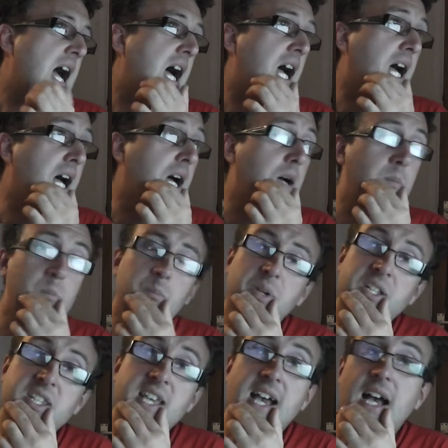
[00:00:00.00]
Um,
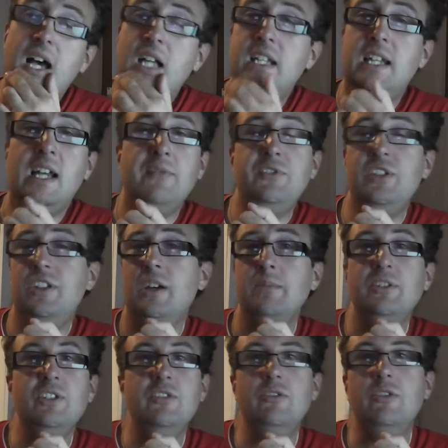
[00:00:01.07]
but yeah, I'd love to come
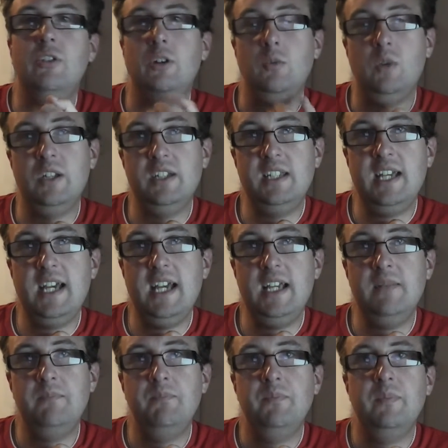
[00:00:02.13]
to New York one
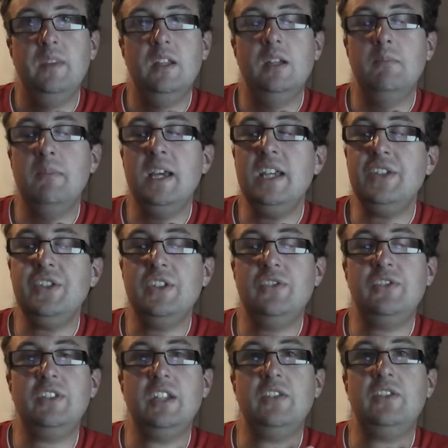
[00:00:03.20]
day. An amazing
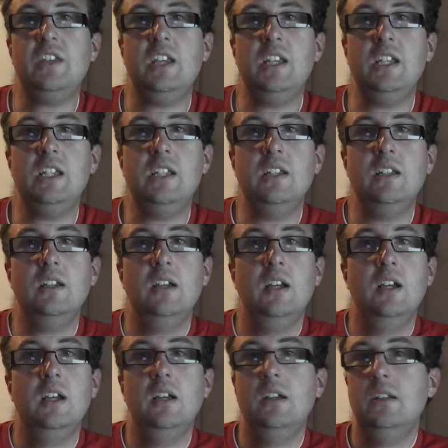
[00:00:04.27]
city.
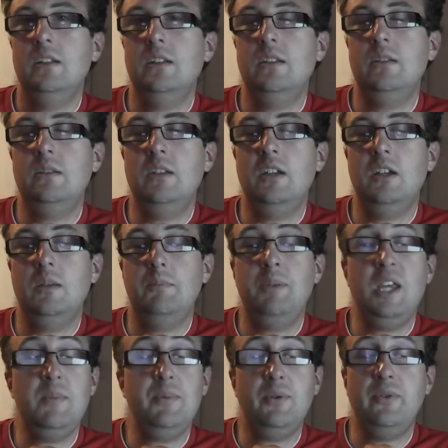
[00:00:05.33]
The
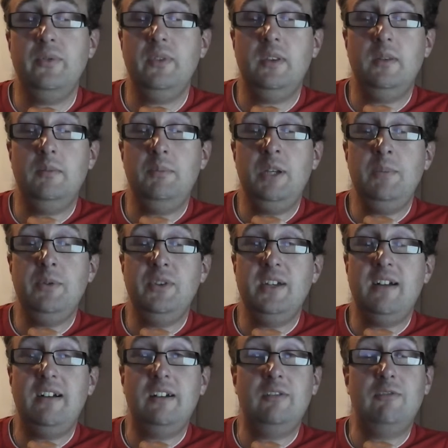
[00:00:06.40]
people people
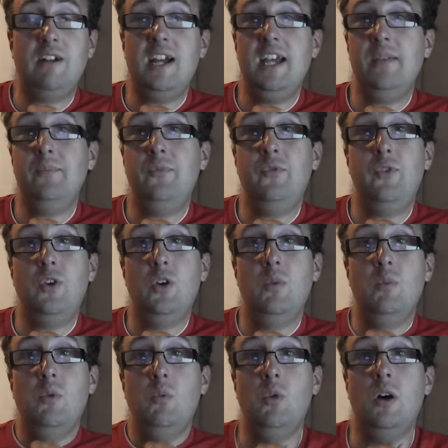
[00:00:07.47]
there are great.
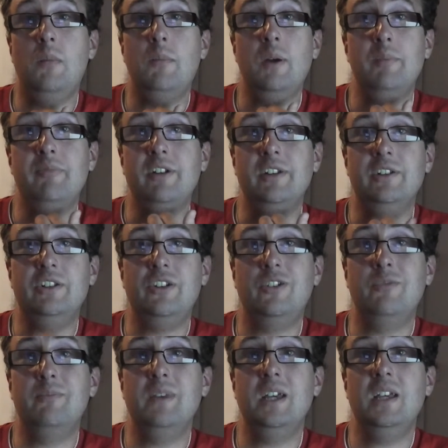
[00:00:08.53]
From what my brother
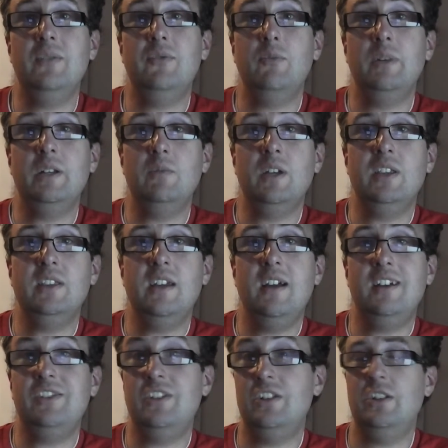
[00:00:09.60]
told me, from when he went there,
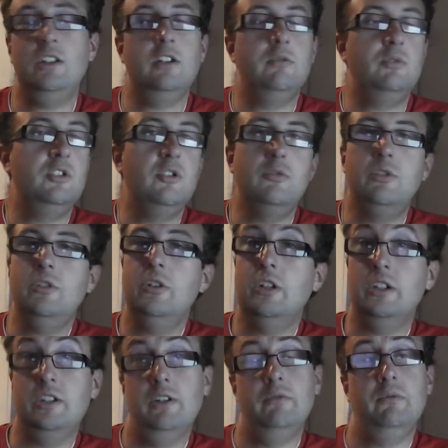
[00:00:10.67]
I said, you know, dude, you
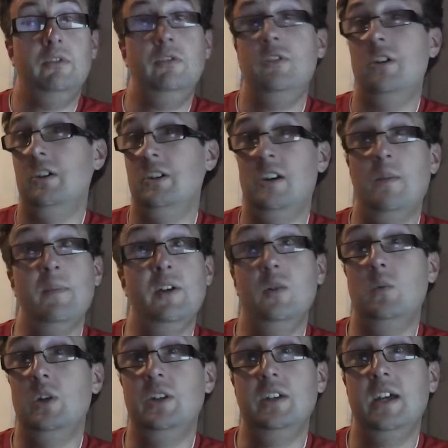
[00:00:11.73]
gotta go. You gotta come here
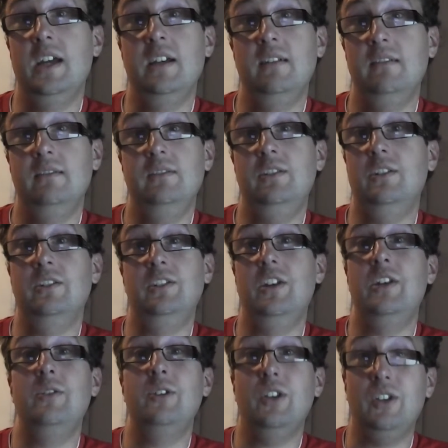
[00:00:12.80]
one day.
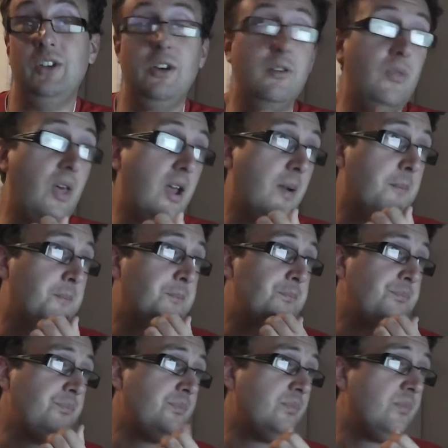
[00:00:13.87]
Seriously, you gotta go there.
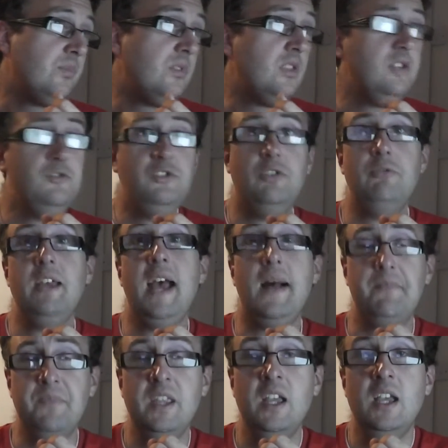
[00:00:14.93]
So
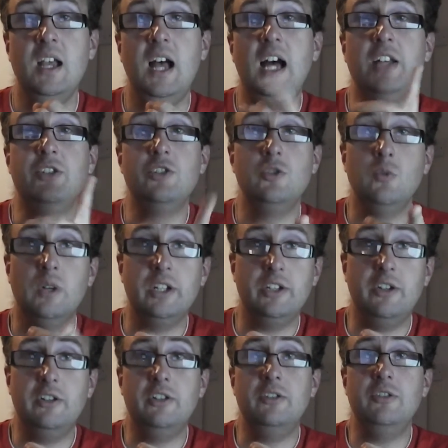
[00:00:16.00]
yeah, I do want to
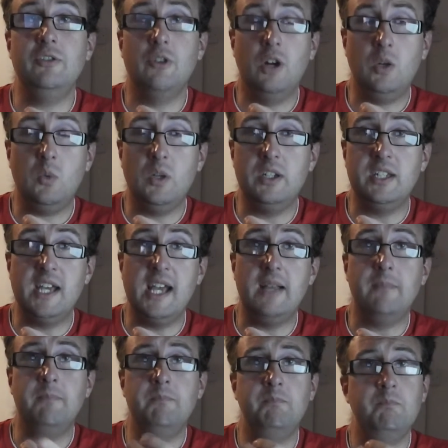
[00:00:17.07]
go to New York one
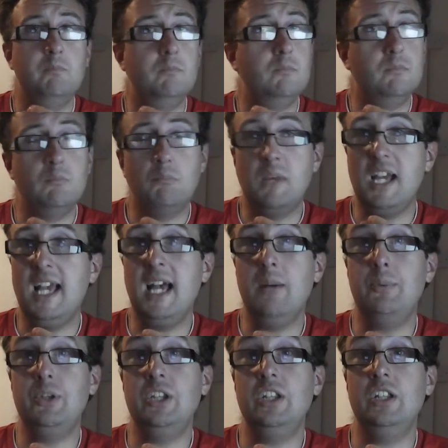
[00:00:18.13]
day. Might
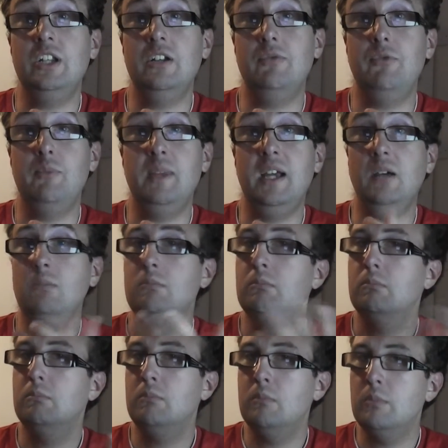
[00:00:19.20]
happen in a year from now.
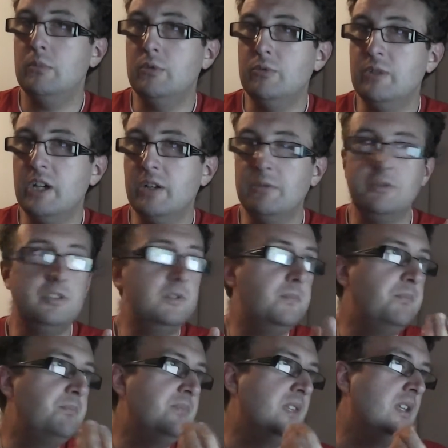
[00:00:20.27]
Who knows?
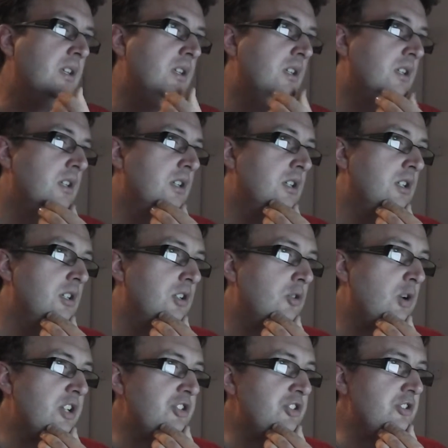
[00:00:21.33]

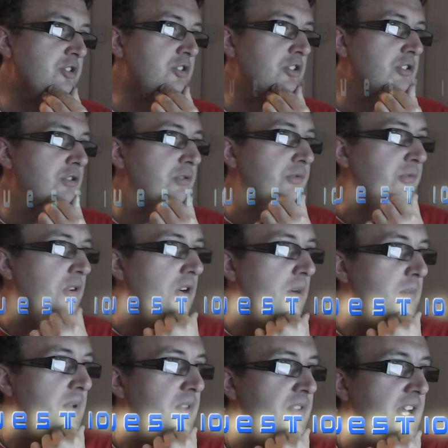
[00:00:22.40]
Question 2
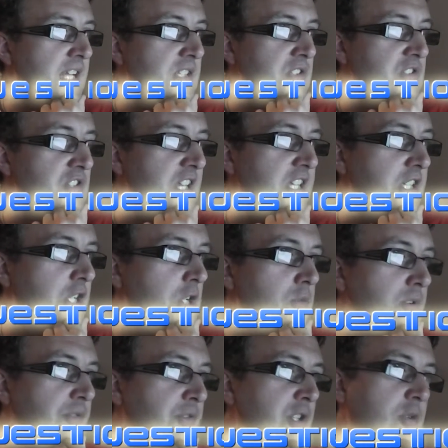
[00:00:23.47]
from That Psycho
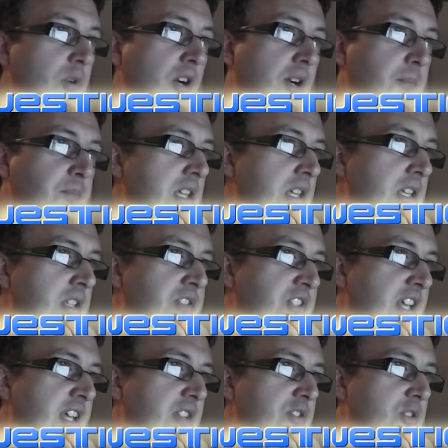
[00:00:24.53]
Reviewer. He
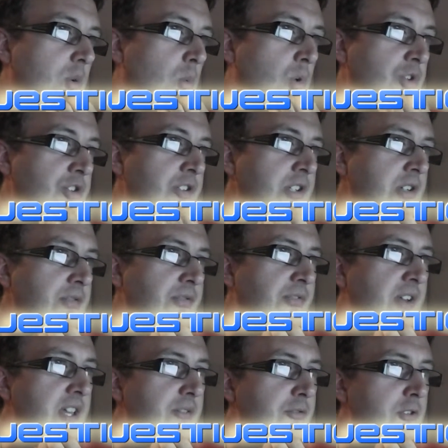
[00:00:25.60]
says, What are your
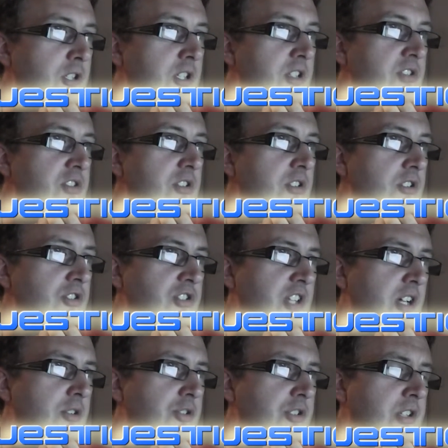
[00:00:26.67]
favourite
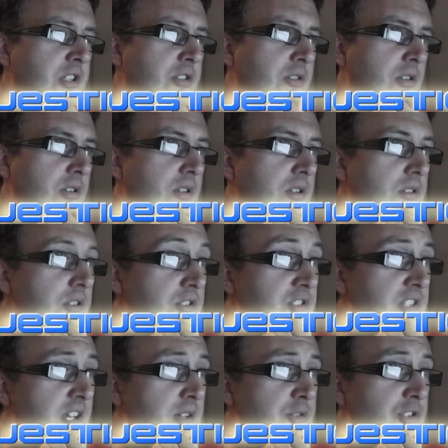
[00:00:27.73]
nostalgic
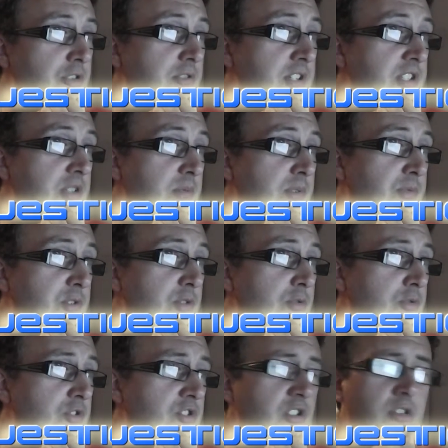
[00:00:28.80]
nostalgia critic
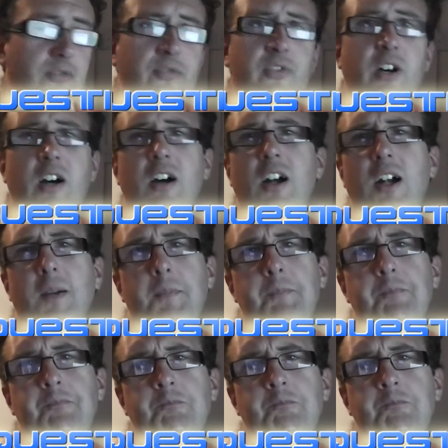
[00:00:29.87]
reviews so far?